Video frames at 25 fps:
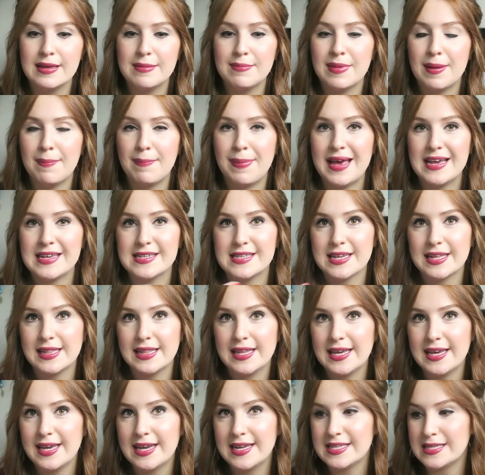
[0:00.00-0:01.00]
but
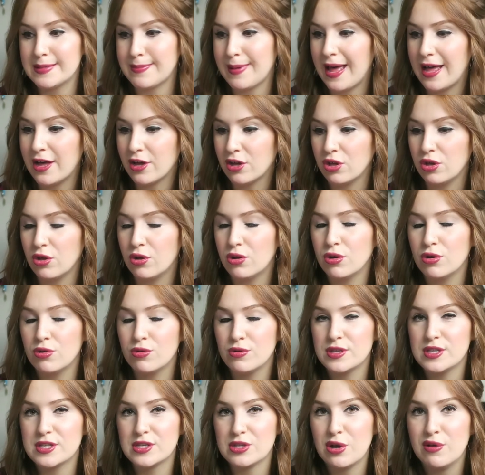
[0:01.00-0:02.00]
basically it's about a girl
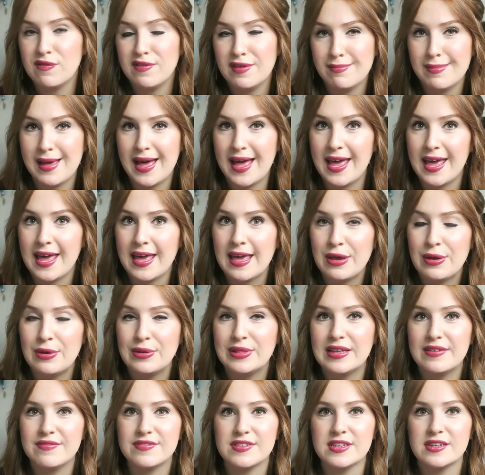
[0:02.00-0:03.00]
called Sophie May who
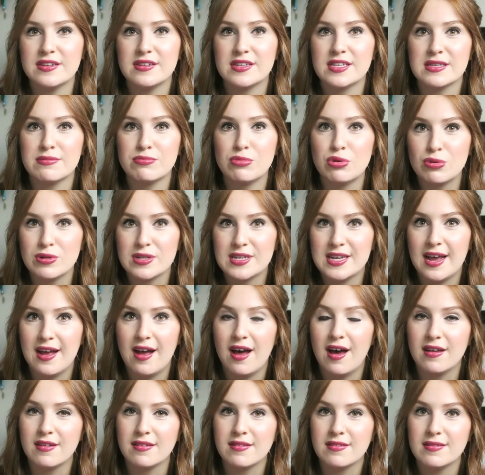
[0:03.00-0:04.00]
lives in a small
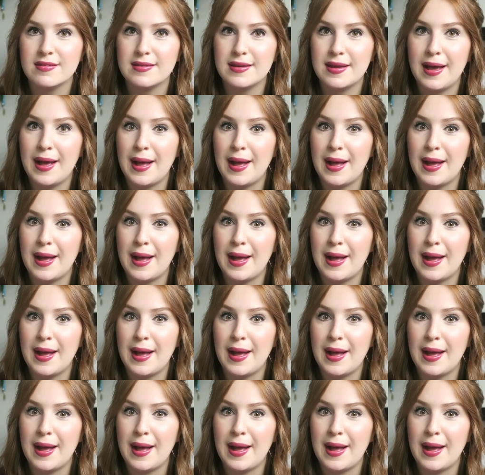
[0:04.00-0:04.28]
town